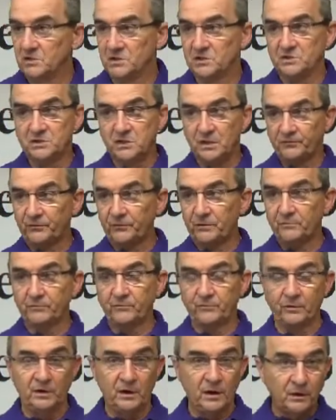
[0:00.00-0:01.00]
is
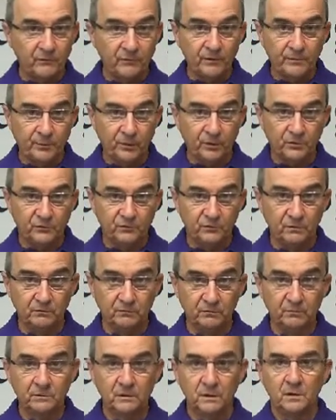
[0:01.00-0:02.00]
different for every person.
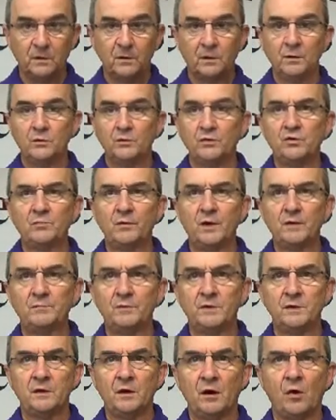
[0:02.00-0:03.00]
You may
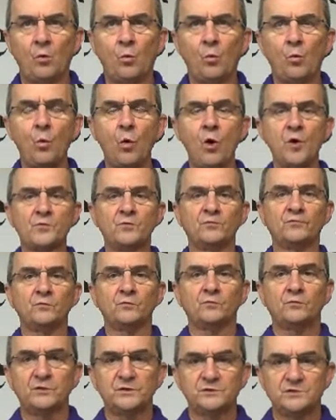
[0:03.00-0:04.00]
be a wonderful
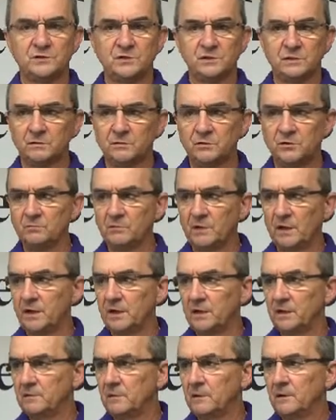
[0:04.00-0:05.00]
Christian. You
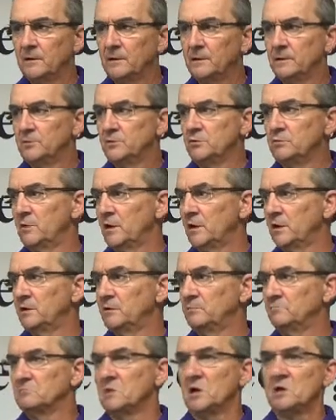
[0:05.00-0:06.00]
may you
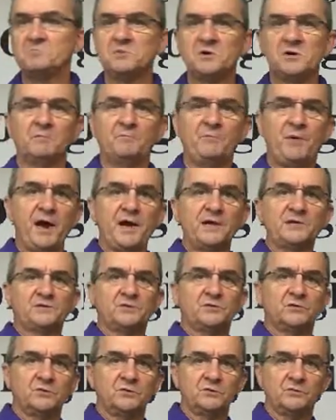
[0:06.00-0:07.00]
may have been a
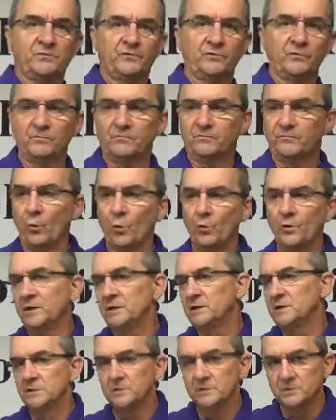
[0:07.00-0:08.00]
pastor for 40
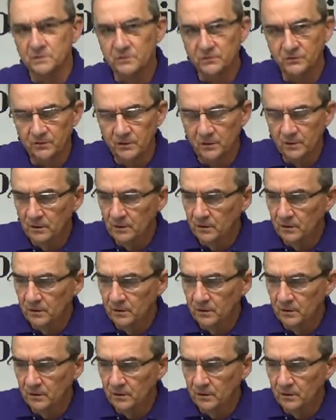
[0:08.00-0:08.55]
years.